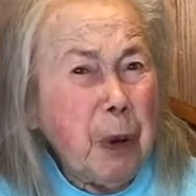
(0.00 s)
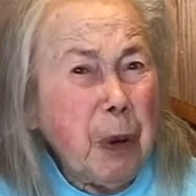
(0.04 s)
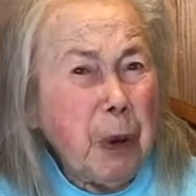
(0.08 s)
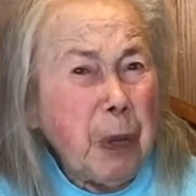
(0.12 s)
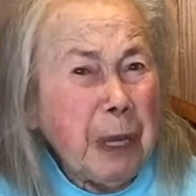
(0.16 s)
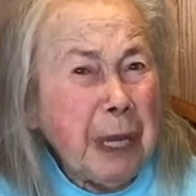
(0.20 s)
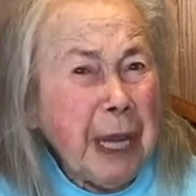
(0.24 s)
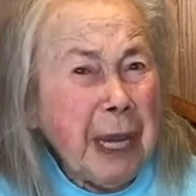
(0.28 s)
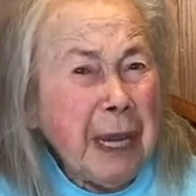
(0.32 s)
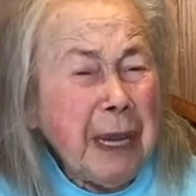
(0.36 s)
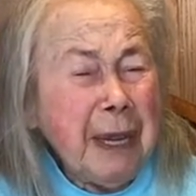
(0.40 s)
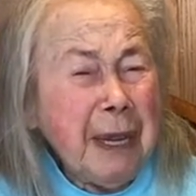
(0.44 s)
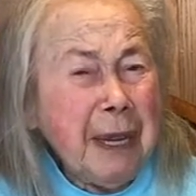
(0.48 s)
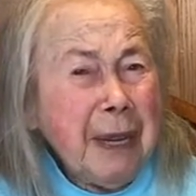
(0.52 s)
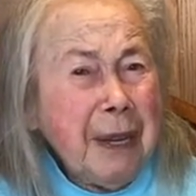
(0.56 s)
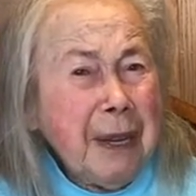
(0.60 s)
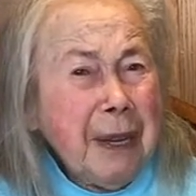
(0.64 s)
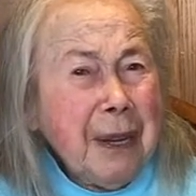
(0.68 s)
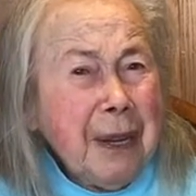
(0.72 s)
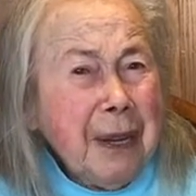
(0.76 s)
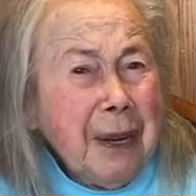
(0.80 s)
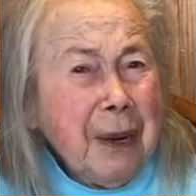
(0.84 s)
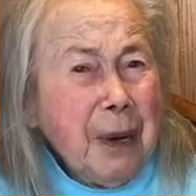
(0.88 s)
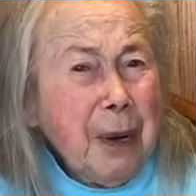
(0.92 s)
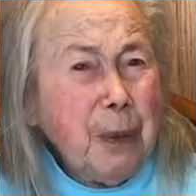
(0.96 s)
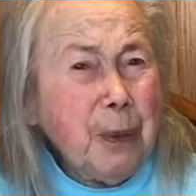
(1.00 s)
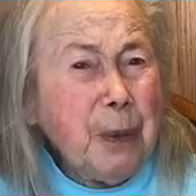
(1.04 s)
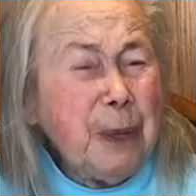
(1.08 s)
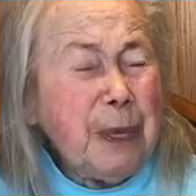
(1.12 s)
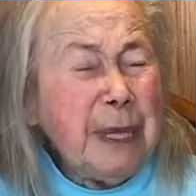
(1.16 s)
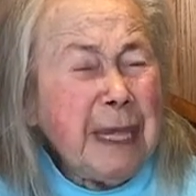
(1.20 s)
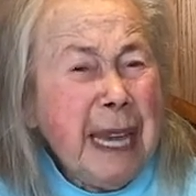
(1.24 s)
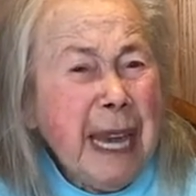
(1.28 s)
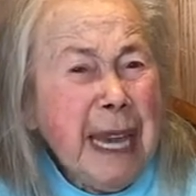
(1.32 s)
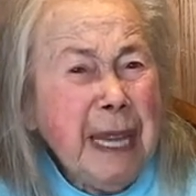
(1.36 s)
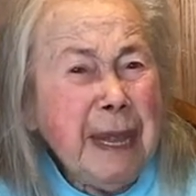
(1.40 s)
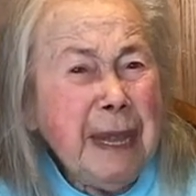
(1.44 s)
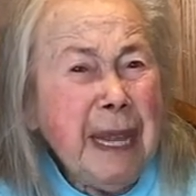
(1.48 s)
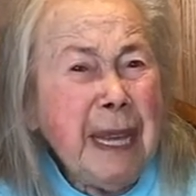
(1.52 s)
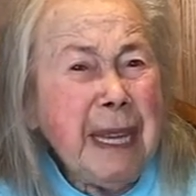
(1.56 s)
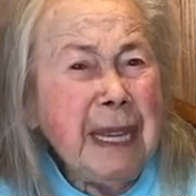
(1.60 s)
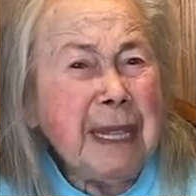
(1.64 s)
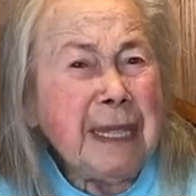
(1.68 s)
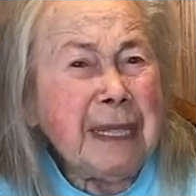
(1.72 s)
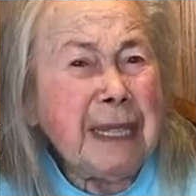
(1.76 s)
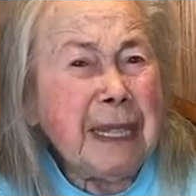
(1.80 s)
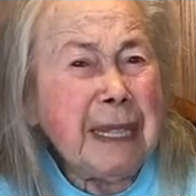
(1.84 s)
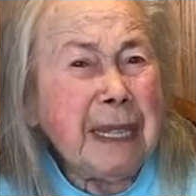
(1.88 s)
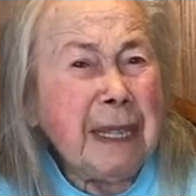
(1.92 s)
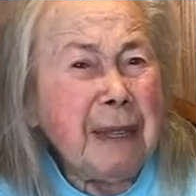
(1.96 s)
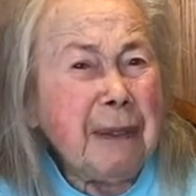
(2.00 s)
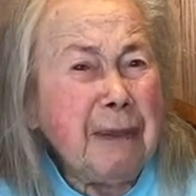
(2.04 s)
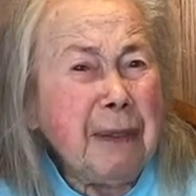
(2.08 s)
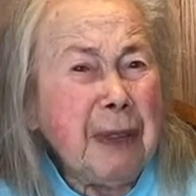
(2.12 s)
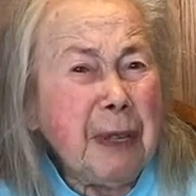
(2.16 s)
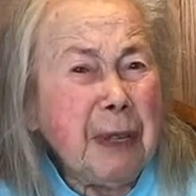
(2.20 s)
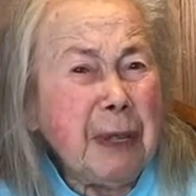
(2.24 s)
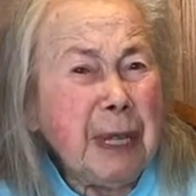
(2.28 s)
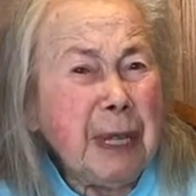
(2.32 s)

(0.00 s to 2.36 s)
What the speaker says: calling who say things that are